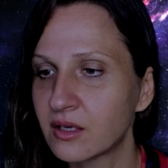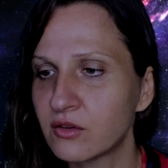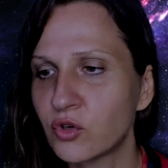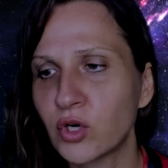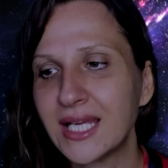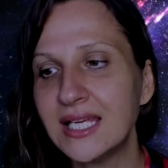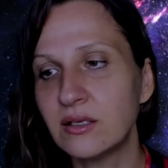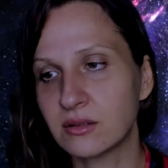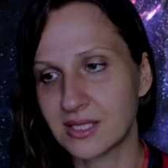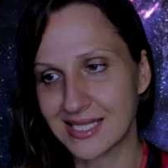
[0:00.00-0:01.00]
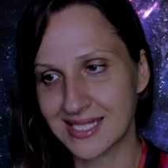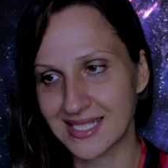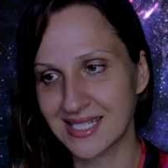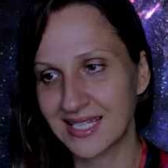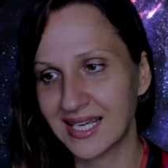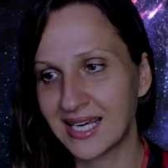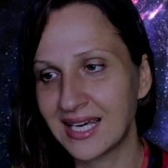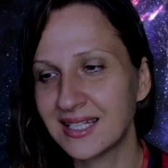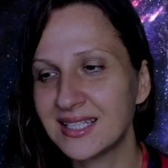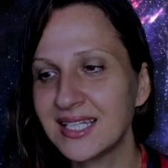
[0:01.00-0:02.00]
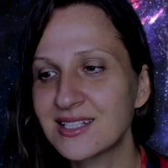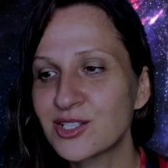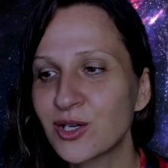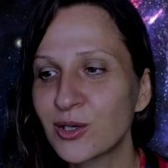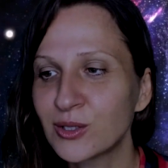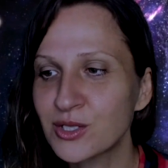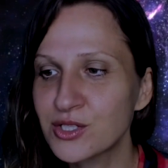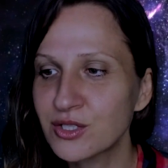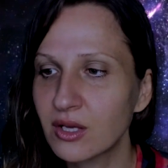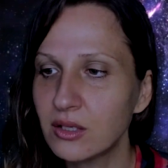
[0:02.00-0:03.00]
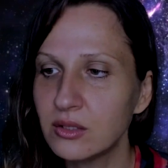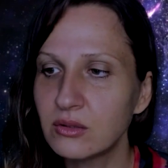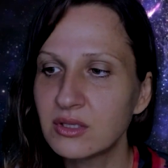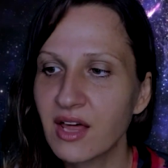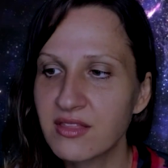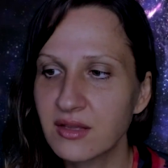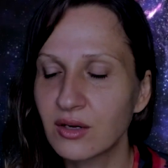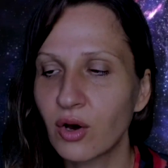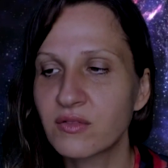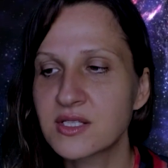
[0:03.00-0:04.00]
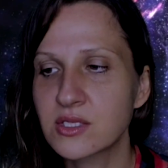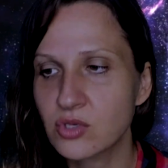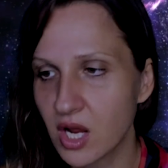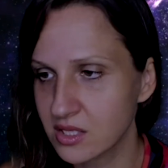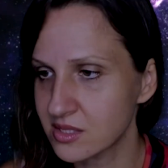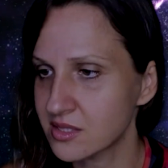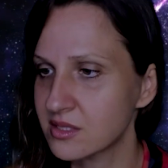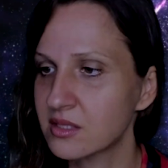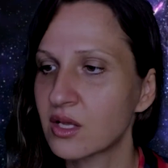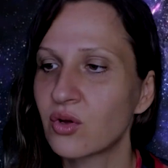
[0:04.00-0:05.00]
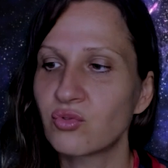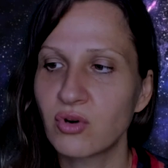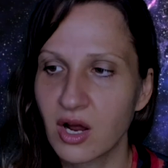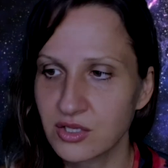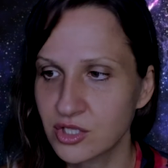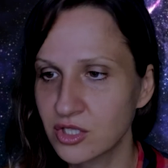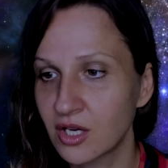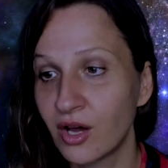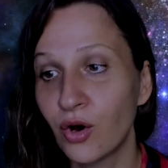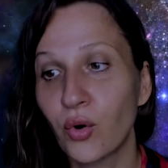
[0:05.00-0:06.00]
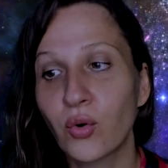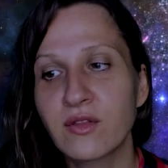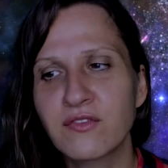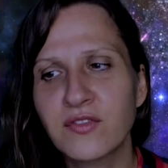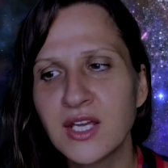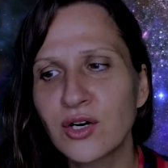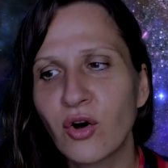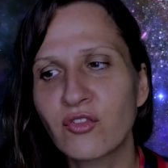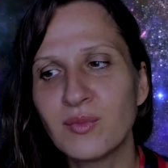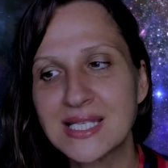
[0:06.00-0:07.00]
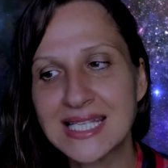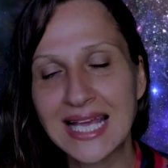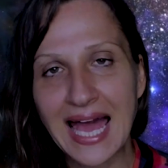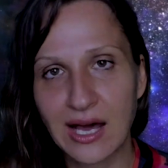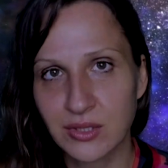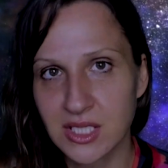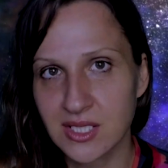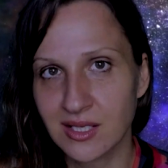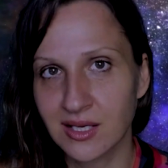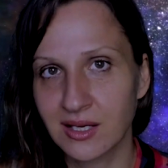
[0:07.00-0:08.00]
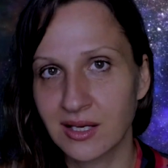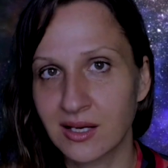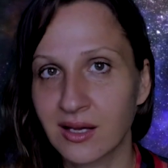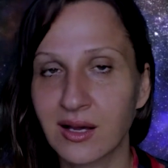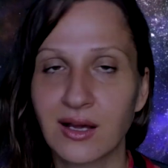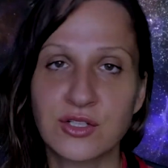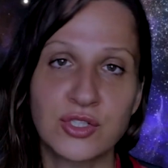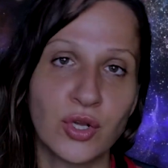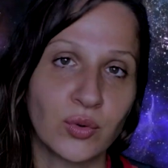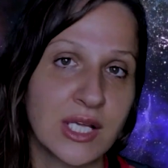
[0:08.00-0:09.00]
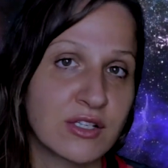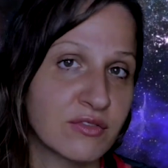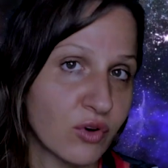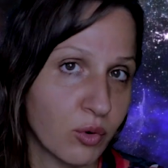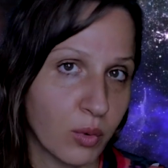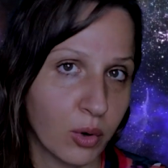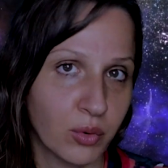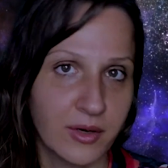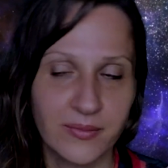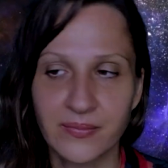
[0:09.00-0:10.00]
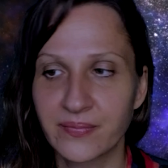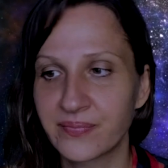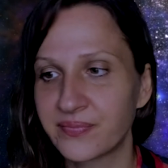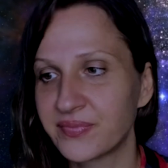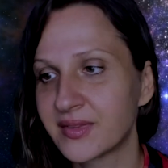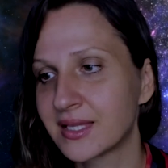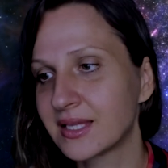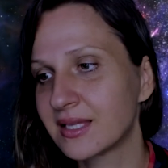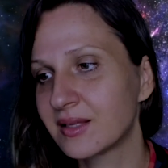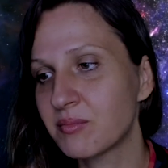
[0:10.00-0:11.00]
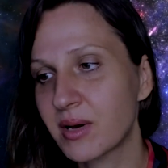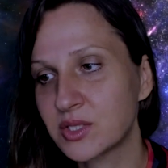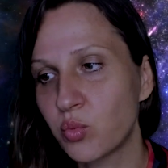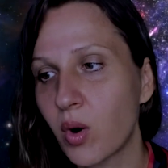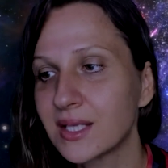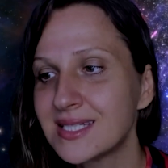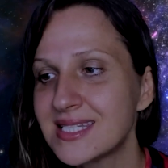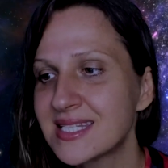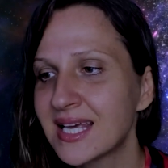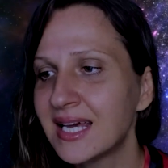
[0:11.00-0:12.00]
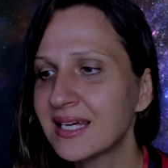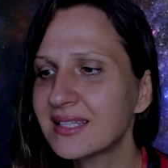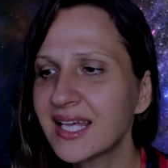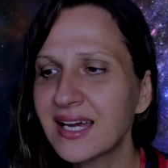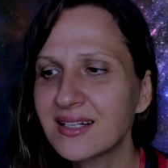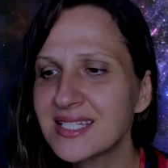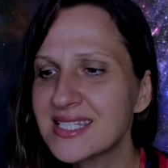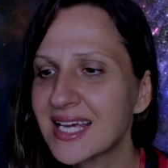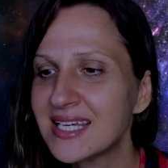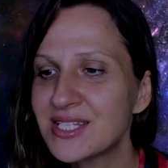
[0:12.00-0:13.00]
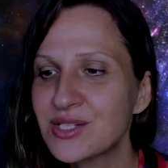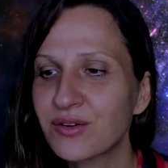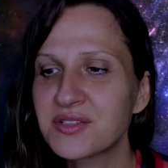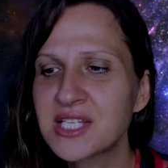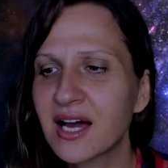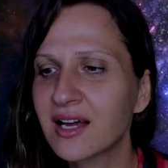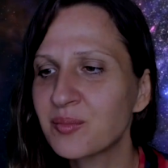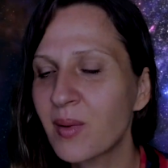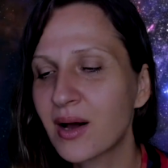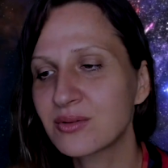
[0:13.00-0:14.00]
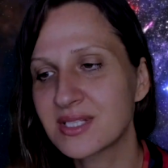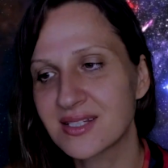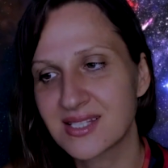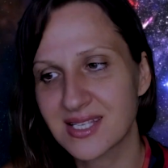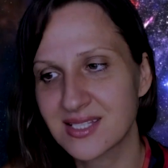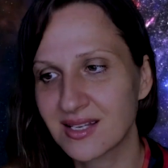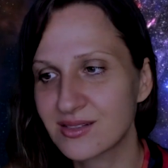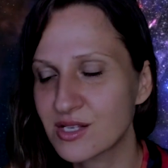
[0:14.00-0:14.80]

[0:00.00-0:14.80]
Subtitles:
For eons, the Eternals knew nothing of stress, rush, or the fear of missing out, as known as FOMO. But once they got a taste of time-bound existence